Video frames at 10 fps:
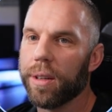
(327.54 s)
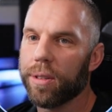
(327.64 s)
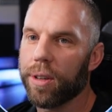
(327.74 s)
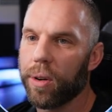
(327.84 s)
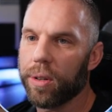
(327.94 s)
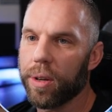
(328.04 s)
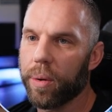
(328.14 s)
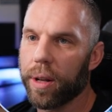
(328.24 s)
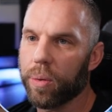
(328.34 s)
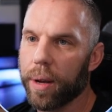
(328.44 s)
So let's see
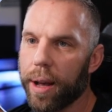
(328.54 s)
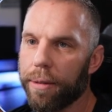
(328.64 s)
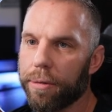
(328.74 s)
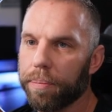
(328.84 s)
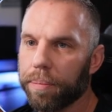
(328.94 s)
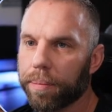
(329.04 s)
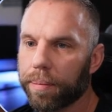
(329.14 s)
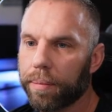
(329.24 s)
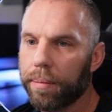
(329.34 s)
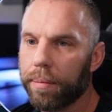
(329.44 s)
what else we have.
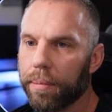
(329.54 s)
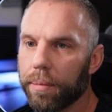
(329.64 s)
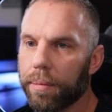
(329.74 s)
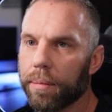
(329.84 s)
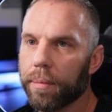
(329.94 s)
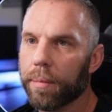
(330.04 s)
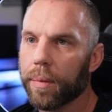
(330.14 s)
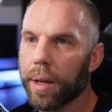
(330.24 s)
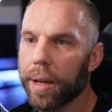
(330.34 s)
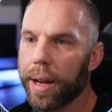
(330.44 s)

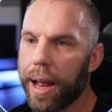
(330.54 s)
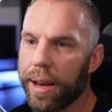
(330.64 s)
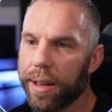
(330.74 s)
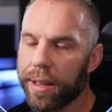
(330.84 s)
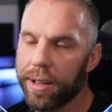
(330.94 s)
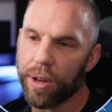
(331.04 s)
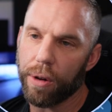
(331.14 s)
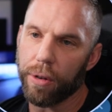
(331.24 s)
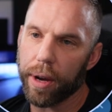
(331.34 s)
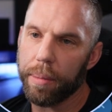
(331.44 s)
You can add these
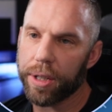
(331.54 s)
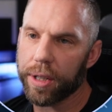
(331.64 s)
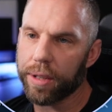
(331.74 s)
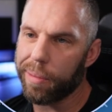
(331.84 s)
over images.